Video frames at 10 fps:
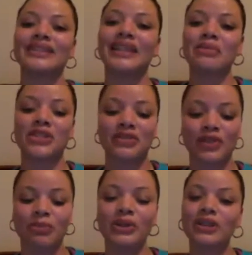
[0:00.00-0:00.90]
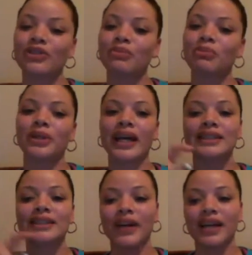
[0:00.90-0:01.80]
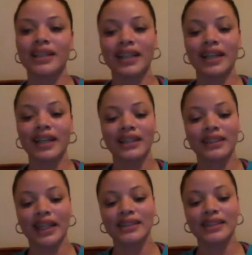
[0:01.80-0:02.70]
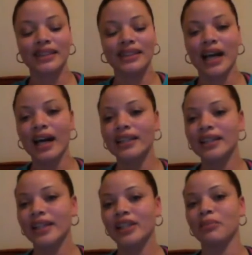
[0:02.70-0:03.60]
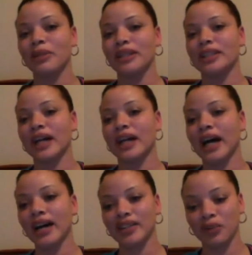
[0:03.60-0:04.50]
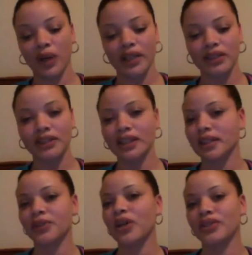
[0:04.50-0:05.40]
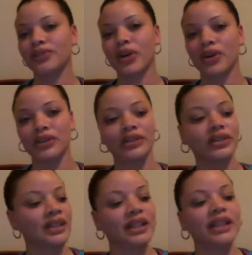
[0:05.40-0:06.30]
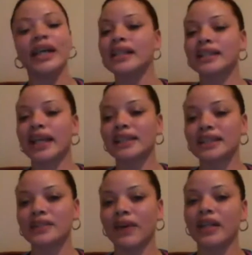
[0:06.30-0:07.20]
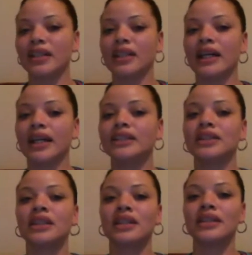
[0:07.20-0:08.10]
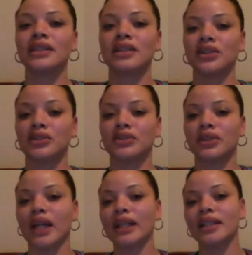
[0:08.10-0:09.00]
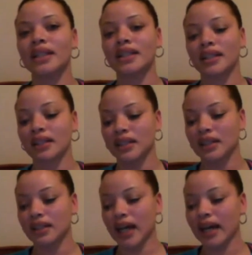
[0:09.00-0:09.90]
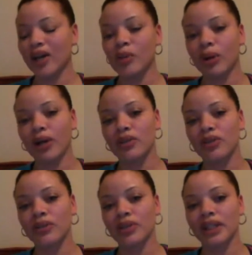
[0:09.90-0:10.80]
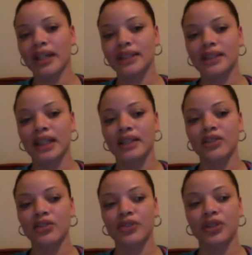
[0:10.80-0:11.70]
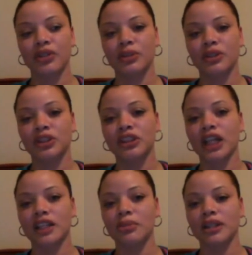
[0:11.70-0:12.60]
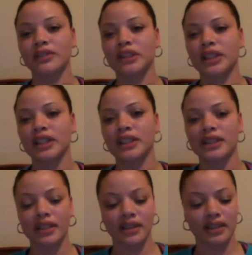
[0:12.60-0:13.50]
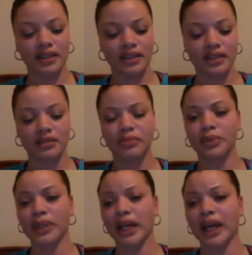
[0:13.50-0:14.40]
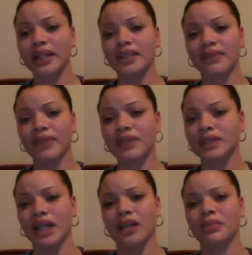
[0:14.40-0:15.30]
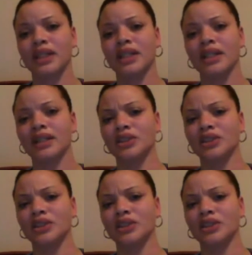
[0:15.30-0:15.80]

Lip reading: redemption for both of them. Brienne finally got a chance to not let anybody die on her watch. Not that they were all her fault. And Sansa's finally like, I should have listened to you. And I hope part of her realizes that Littlefinger was shady, because if she had listened to Brienne the first time,